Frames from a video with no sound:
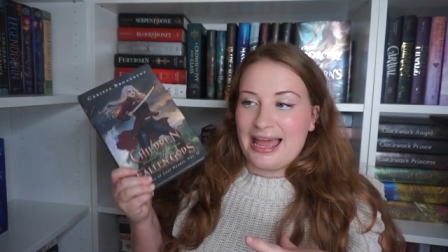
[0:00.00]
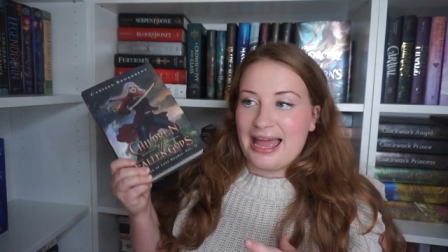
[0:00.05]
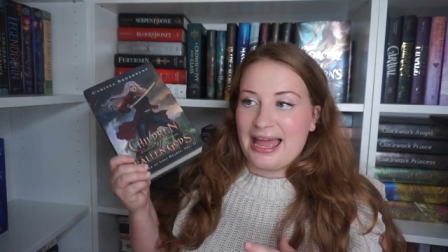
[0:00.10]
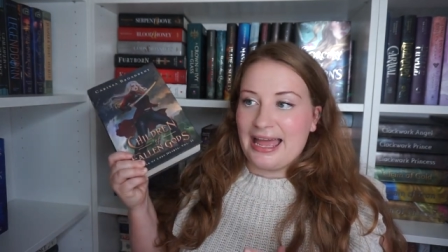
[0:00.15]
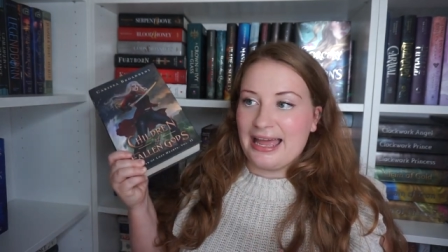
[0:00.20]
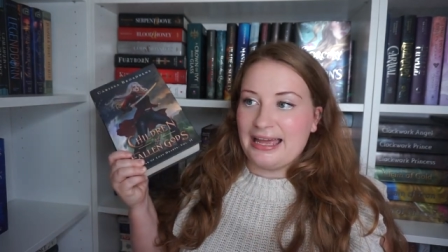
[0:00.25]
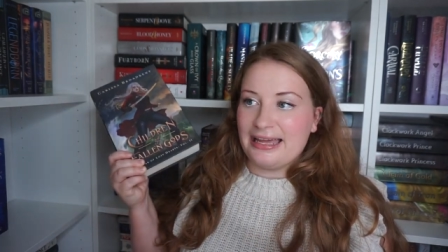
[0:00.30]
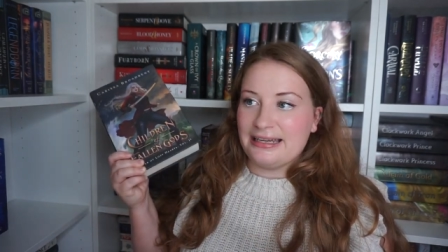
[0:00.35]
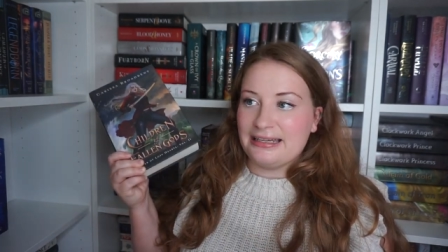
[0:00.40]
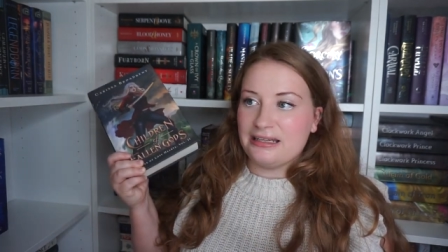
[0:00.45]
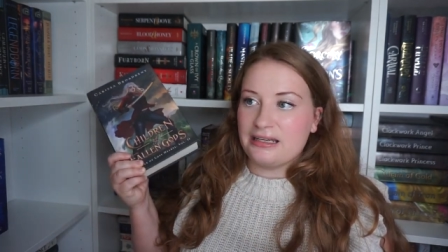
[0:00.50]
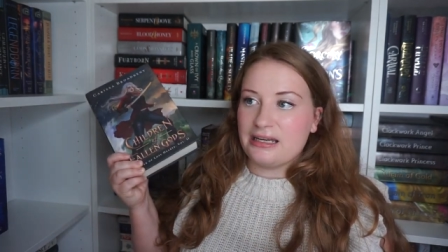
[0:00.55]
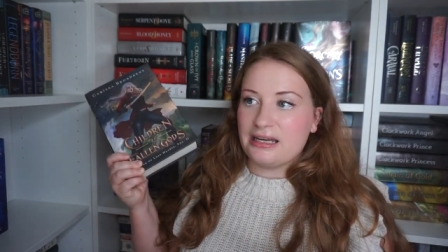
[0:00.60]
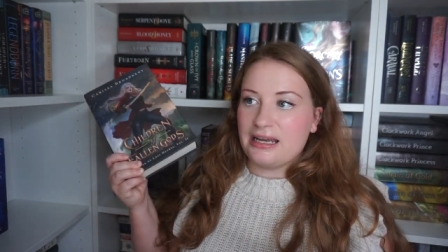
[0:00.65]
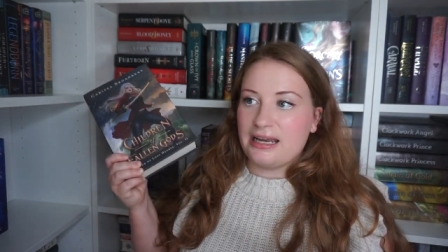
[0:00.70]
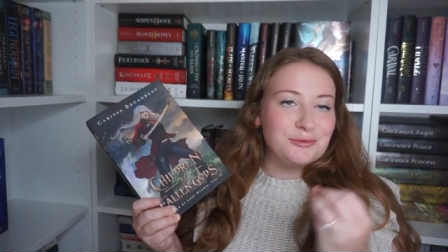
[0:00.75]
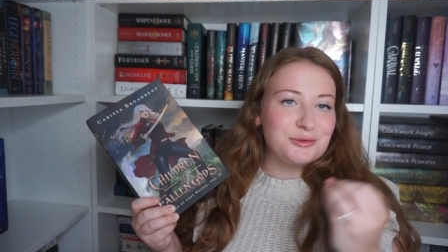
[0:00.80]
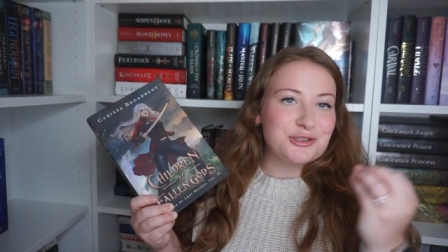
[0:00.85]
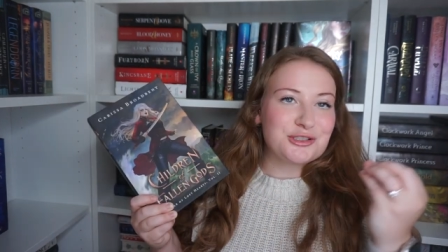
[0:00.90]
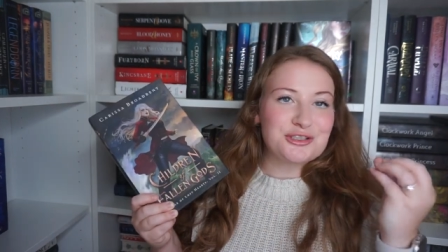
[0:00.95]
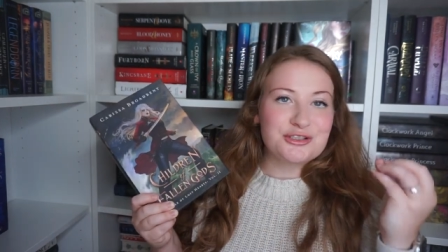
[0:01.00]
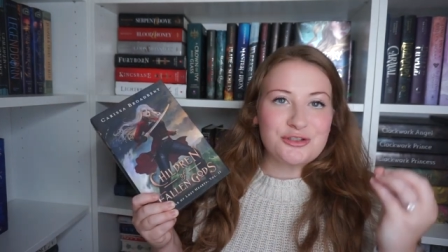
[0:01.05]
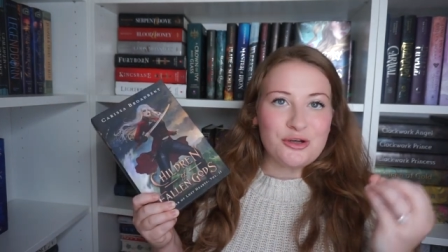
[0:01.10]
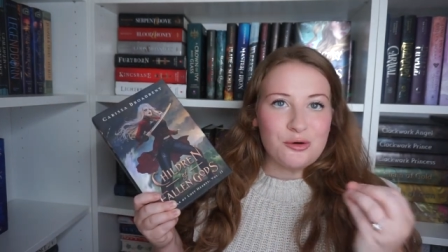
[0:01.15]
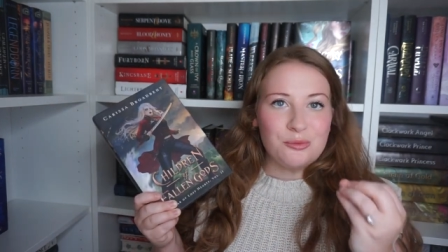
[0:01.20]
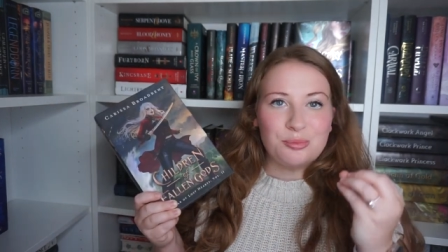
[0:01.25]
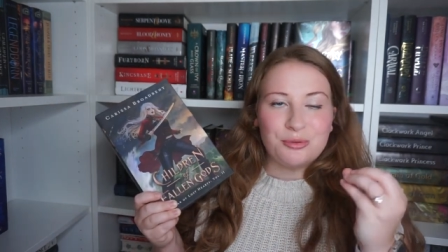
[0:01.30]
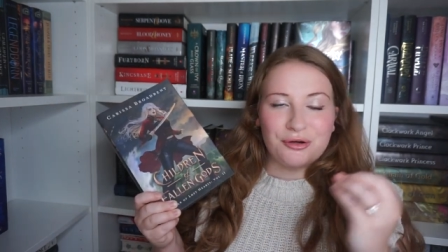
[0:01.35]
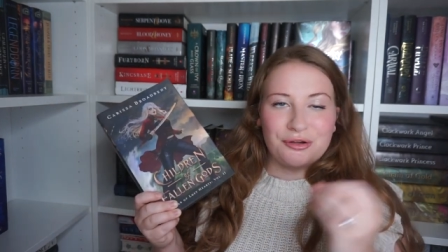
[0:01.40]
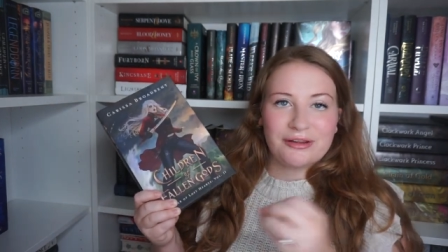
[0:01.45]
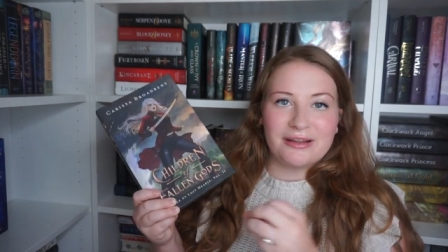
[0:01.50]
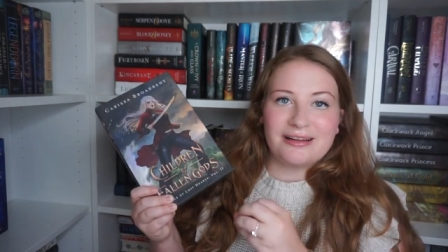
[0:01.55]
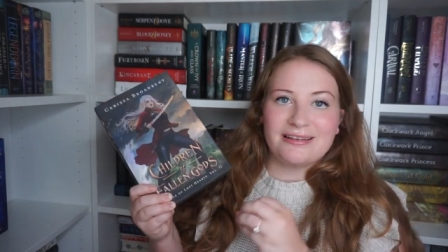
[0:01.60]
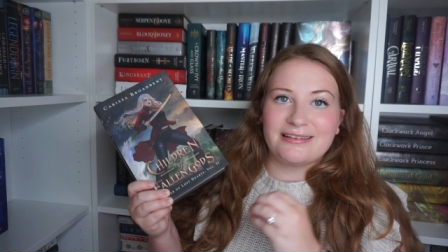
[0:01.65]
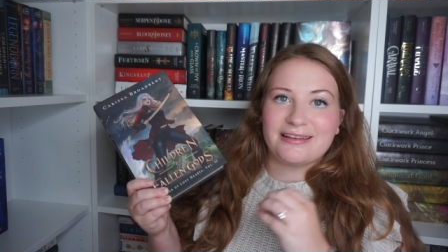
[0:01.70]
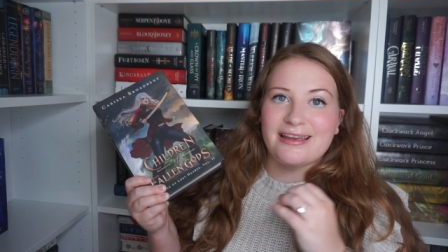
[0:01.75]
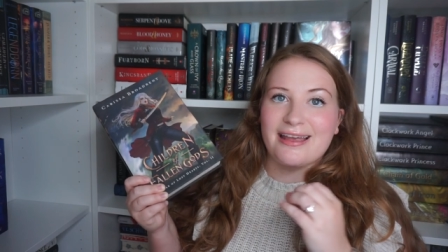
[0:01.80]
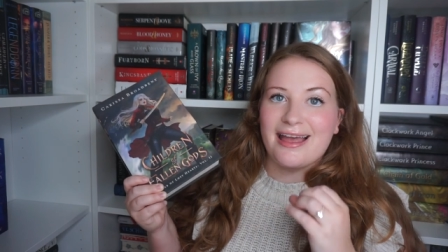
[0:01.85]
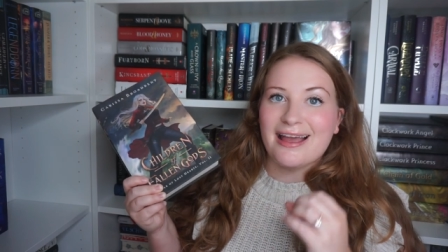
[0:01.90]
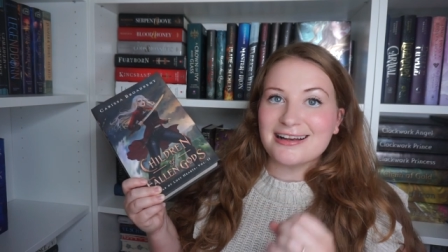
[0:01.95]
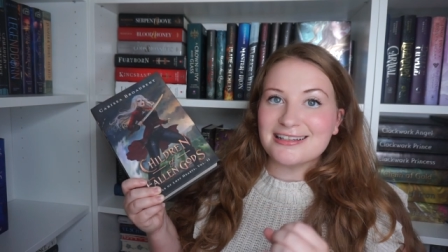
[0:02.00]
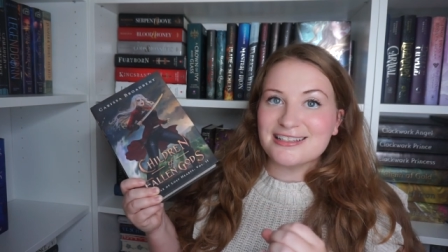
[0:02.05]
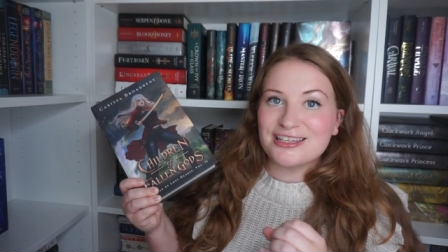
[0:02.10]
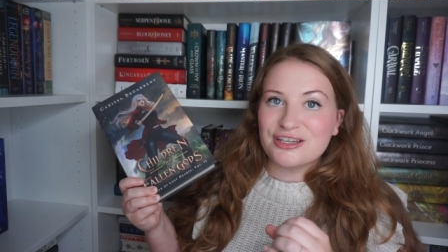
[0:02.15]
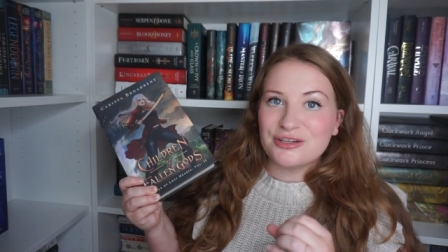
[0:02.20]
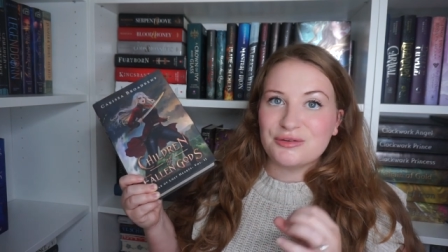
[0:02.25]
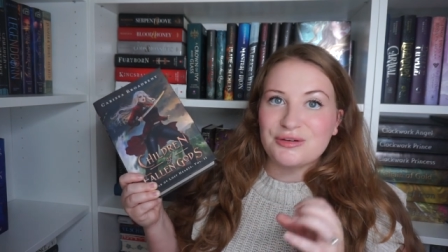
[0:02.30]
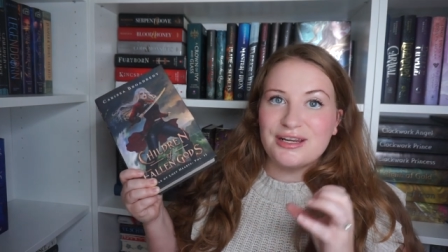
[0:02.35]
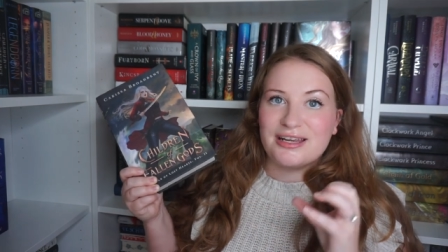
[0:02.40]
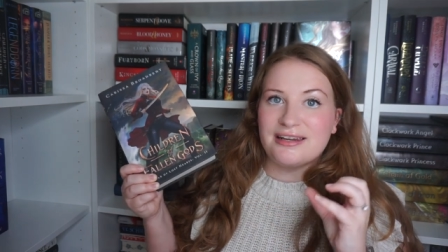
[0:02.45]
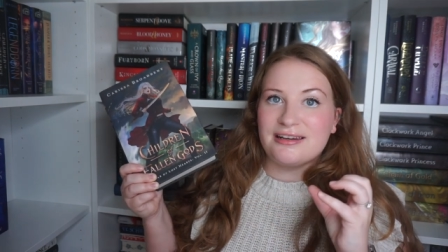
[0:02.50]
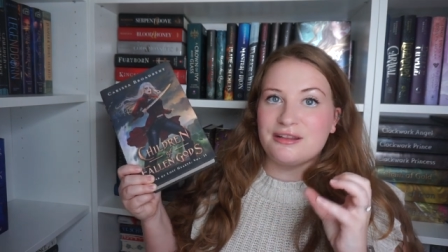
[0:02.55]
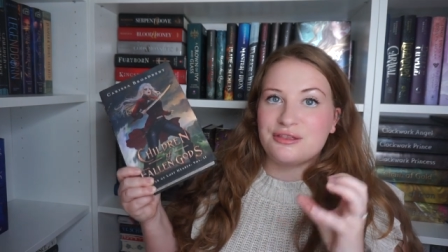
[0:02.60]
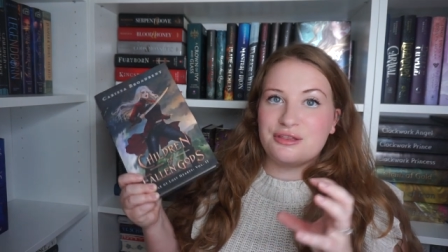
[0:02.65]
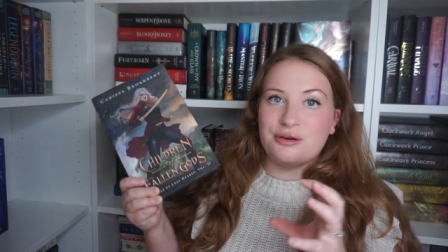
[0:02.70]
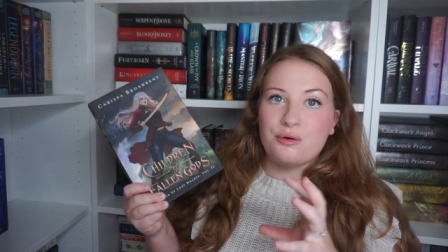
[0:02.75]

and it was just so brilliantly executed.